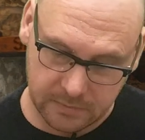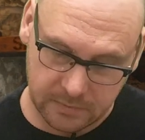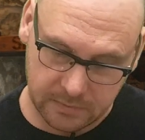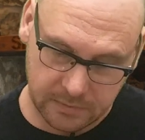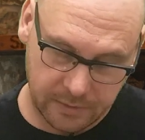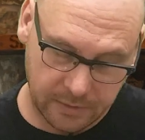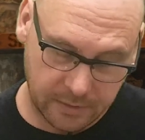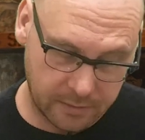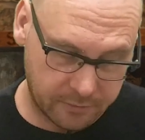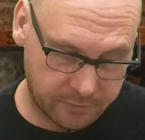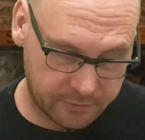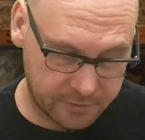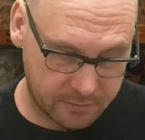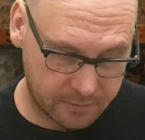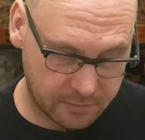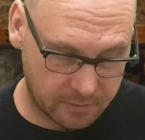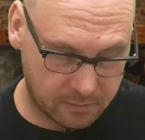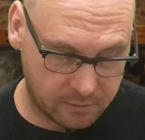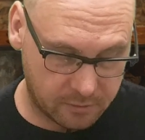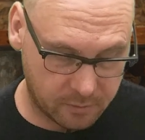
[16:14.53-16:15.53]
Yeah, there's
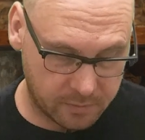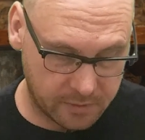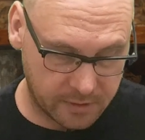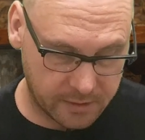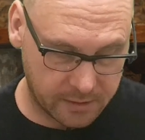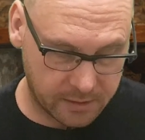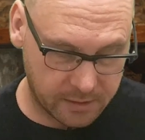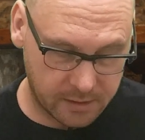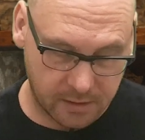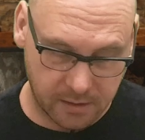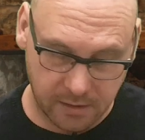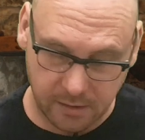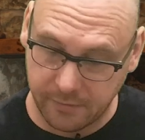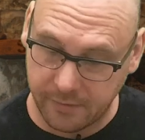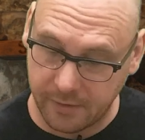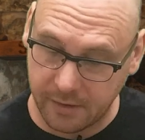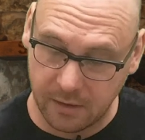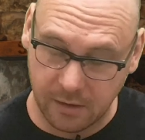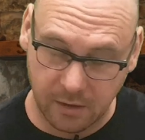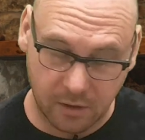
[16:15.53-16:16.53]
a little bit again. I
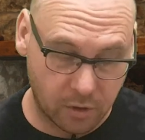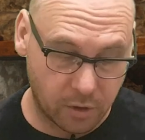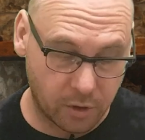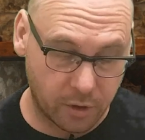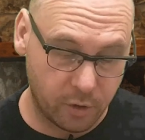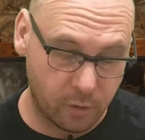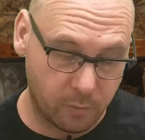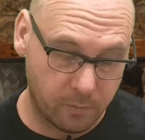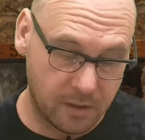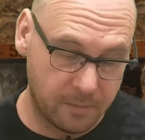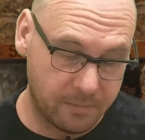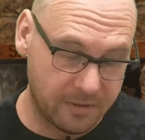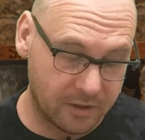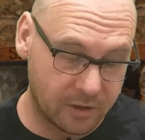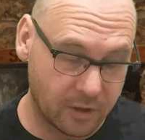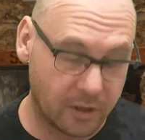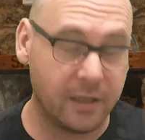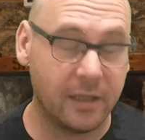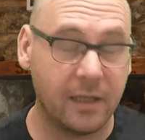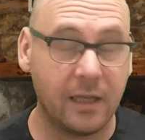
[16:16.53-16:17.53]
think the coil may be
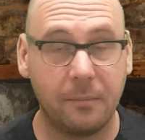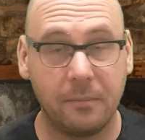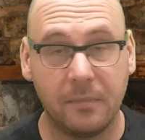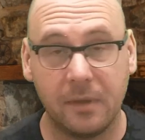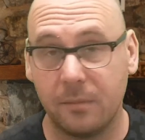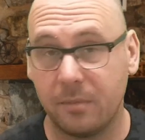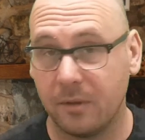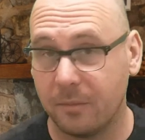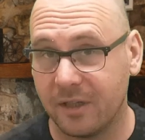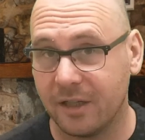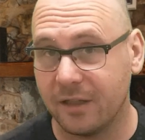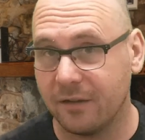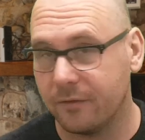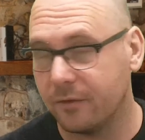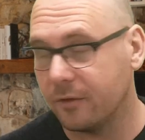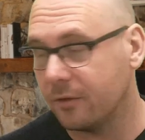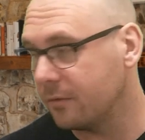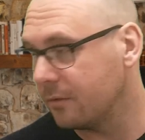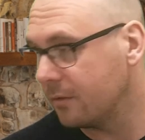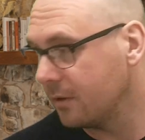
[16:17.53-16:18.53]
done, that may be my
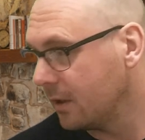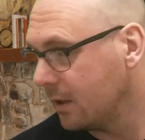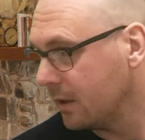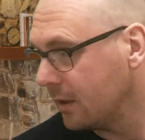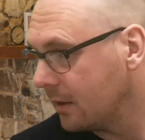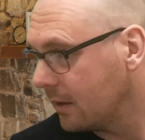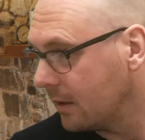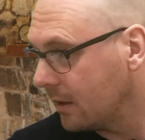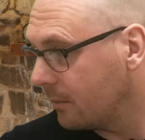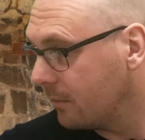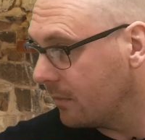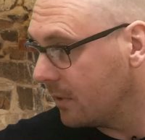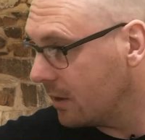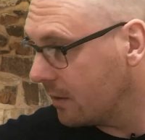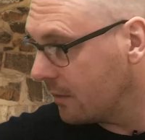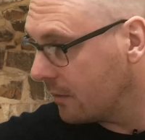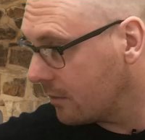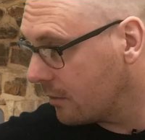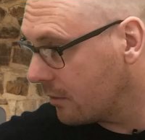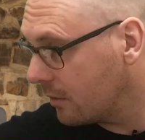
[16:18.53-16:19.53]
fault. I may
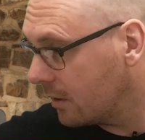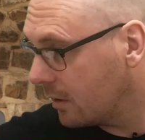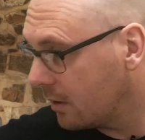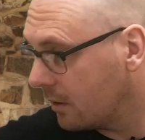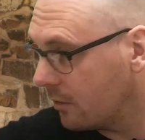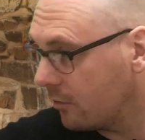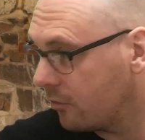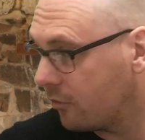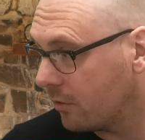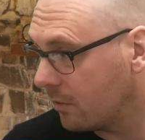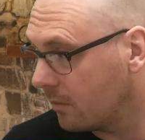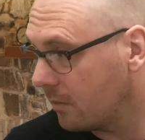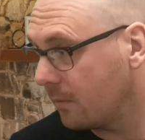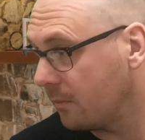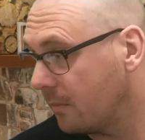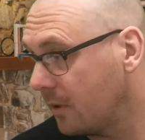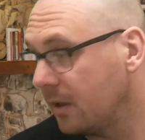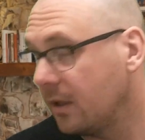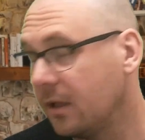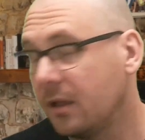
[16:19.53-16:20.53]

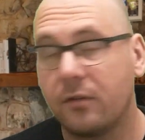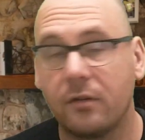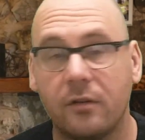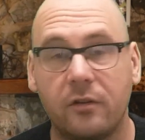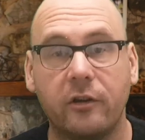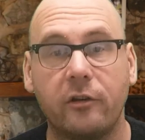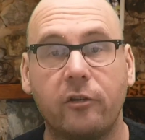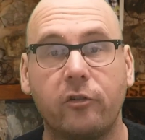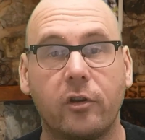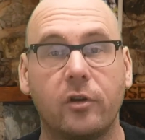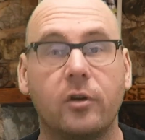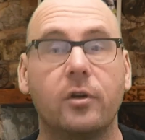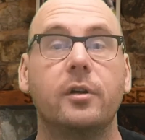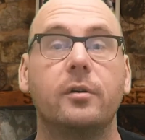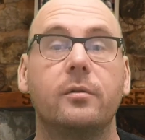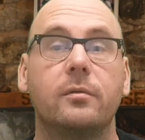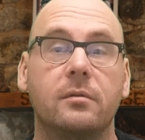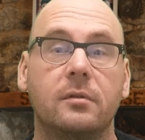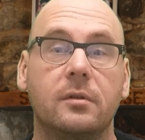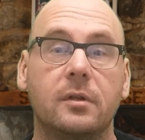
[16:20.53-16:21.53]
need to change the
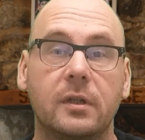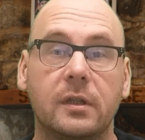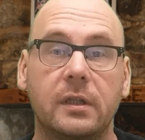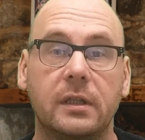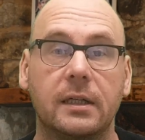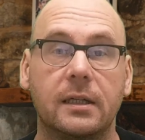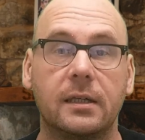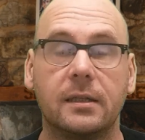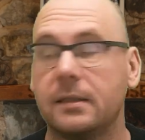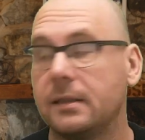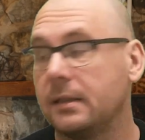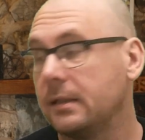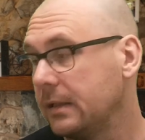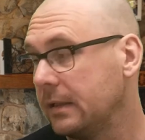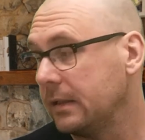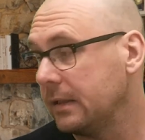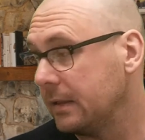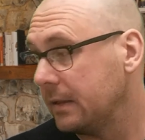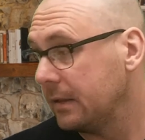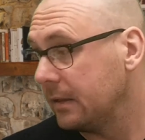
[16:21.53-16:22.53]
coil on that.
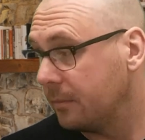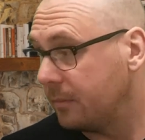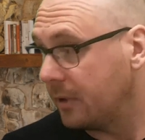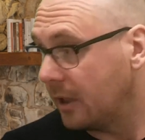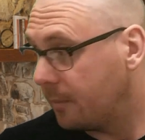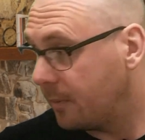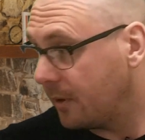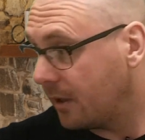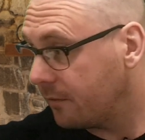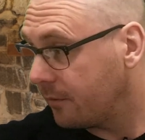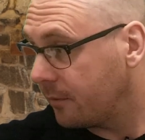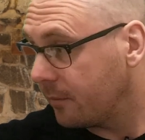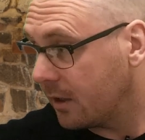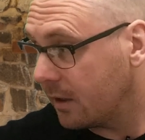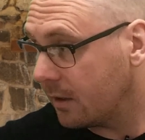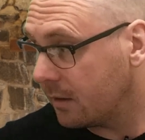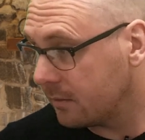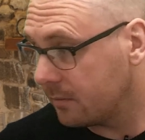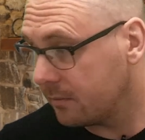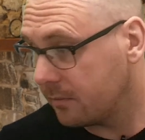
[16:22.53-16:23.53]
But apart from
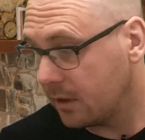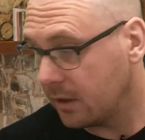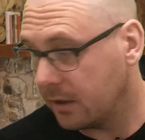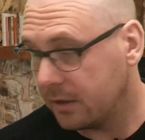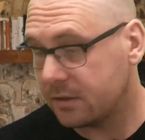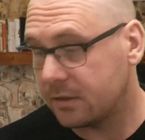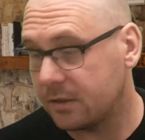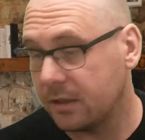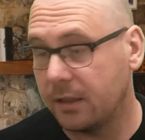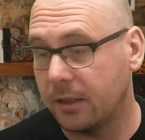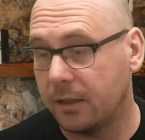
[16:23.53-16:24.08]
that, it's